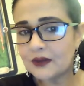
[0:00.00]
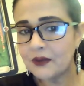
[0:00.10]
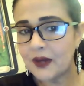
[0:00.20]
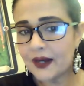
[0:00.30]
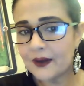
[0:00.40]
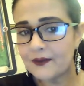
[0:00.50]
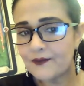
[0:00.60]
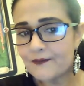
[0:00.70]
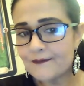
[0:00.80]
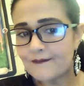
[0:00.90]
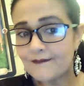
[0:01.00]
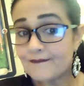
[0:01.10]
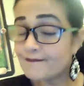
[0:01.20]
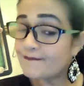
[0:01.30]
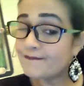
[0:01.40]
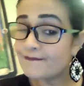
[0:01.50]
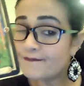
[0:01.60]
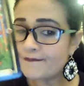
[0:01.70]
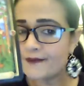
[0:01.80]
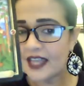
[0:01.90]
somebody.
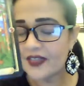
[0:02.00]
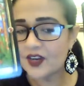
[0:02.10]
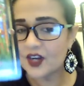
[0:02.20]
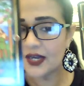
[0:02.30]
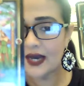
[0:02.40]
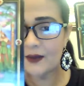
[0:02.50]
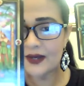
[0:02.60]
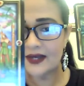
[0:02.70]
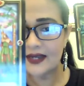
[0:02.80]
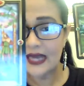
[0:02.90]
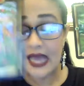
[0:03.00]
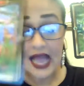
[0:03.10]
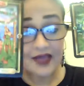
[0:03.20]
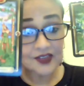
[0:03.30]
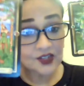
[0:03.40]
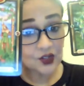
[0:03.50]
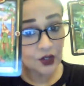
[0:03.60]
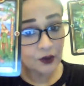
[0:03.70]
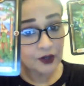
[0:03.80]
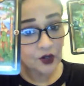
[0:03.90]
And they're going to come in. And this is
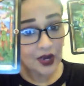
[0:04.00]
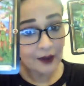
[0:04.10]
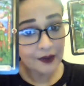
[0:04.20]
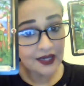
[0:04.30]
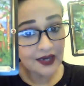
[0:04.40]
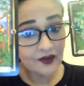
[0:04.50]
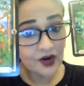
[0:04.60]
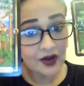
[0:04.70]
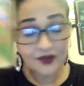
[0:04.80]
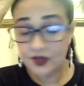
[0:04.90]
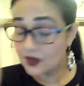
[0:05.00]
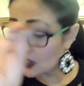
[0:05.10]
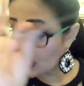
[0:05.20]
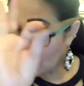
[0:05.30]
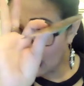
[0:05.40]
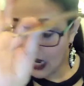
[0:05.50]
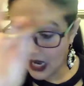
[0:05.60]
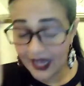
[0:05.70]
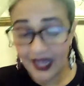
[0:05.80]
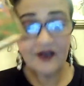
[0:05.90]
going to be your happily ever after. I